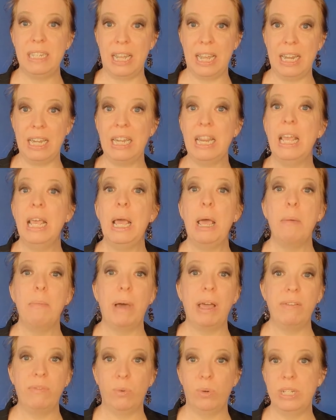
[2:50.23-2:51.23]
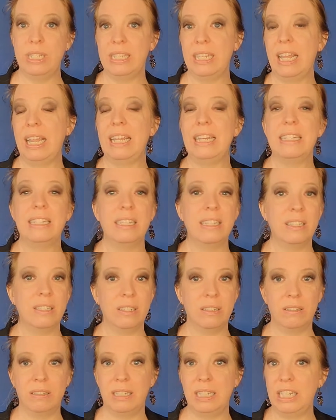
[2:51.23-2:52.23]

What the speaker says: done by voice scientists,